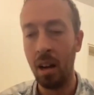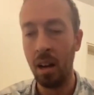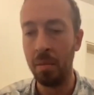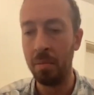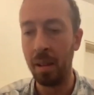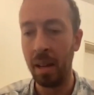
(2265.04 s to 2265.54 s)

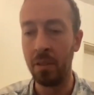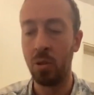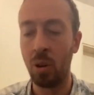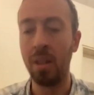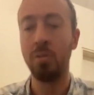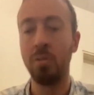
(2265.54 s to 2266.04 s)
And the
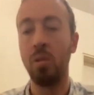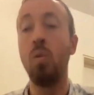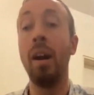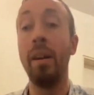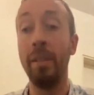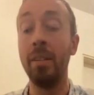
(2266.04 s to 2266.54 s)
Torah is
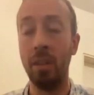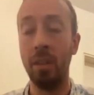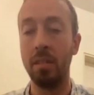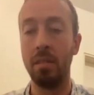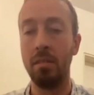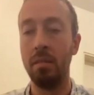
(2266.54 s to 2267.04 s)
requiring of
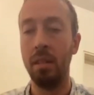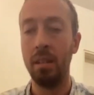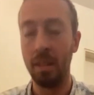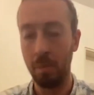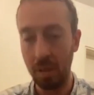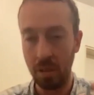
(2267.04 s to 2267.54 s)
us
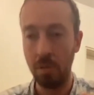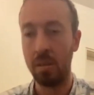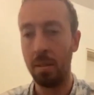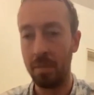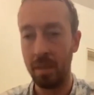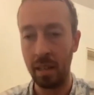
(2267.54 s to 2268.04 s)
that we do
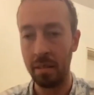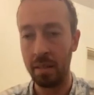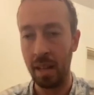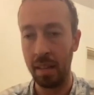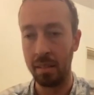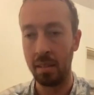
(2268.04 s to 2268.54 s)
something
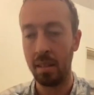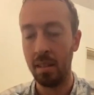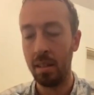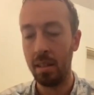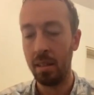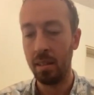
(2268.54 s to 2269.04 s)
that
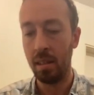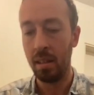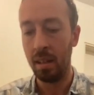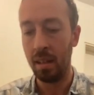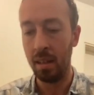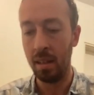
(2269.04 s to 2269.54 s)

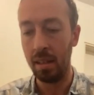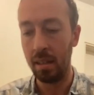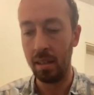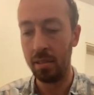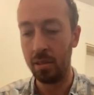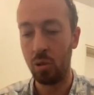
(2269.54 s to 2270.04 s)

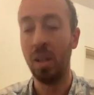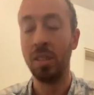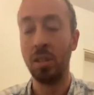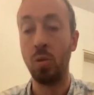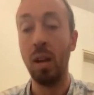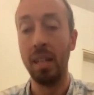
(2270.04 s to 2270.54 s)

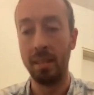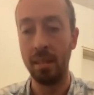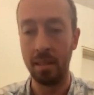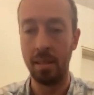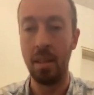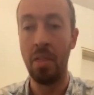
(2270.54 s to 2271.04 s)

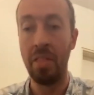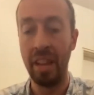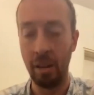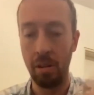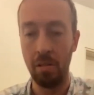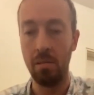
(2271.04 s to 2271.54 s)
transgresses
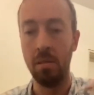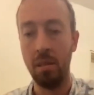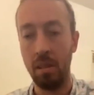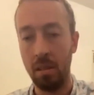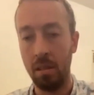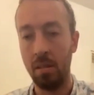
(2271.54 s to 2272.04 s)
their
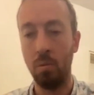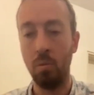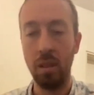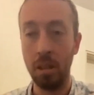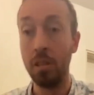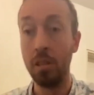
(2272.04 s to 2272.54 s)

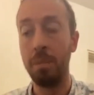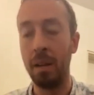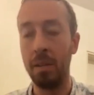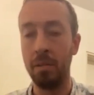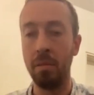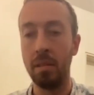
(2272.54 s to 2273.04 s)
religious
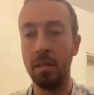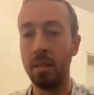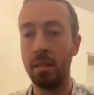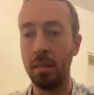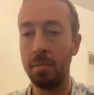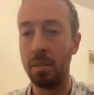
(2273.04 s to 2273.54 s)
boundaries
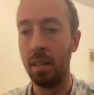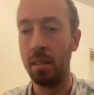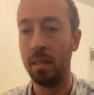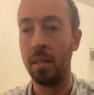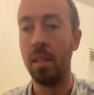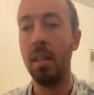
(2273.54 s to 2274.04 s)
in some
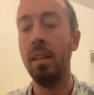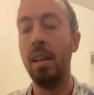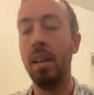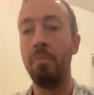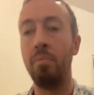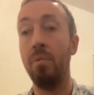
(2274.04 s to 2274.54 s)
sense
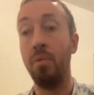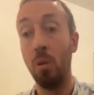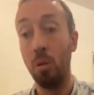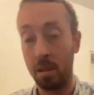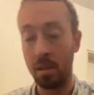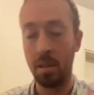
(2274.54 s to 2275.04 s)
and
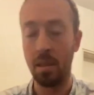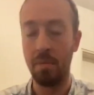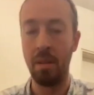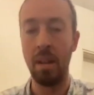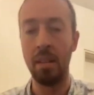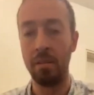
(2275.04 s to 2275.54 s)
provokes the
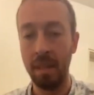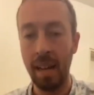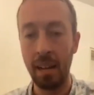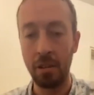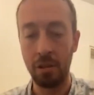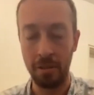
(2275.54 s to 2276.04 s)
violent
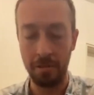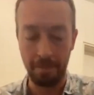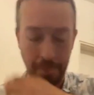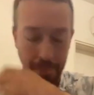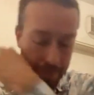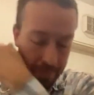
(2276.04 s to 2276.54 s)

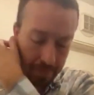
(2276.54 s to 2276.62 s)
reaction.